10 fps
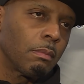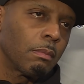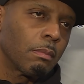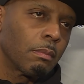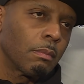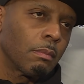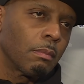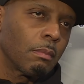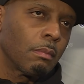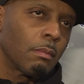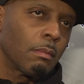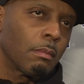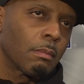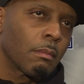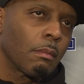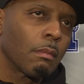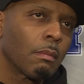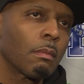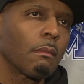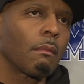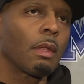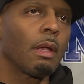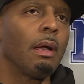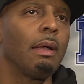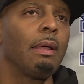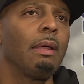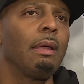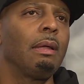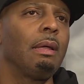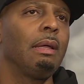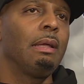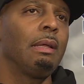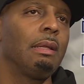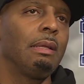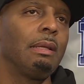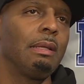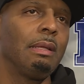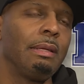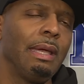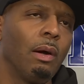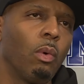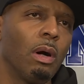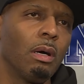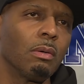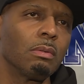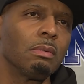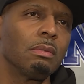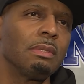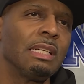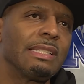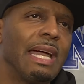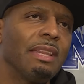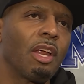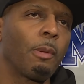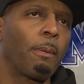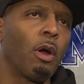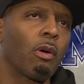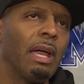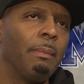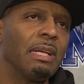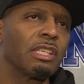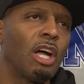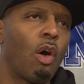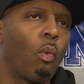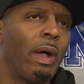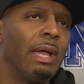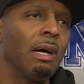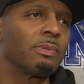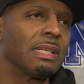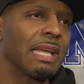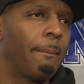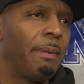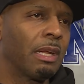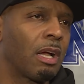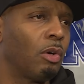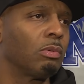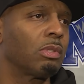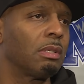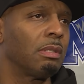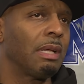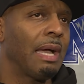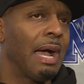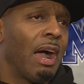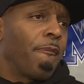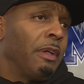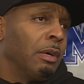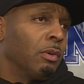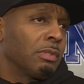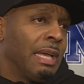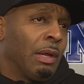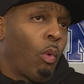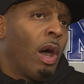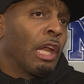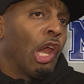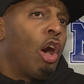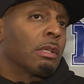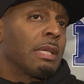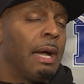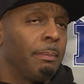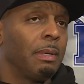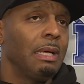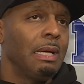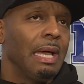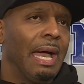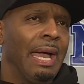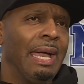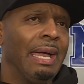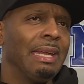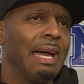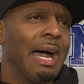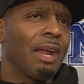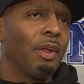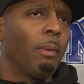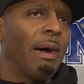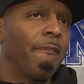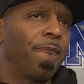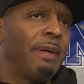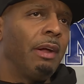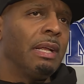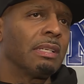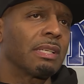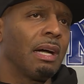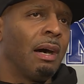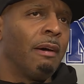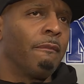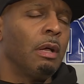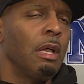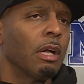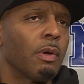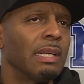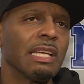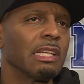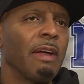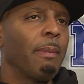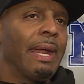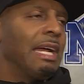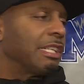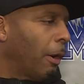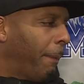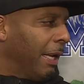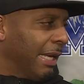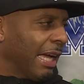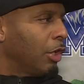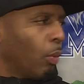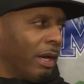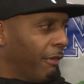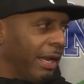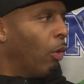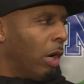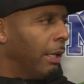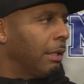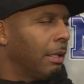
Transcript: else, the high standard of this program that, you know, you helped instill as a player and so on and so forth? Yeah, well, the standard of the program has gone way up since I've been the coach, how I feel, in a, in a long time. And I don't know about fairness of criticism. Everybody has their opinion. They can do whatever they want.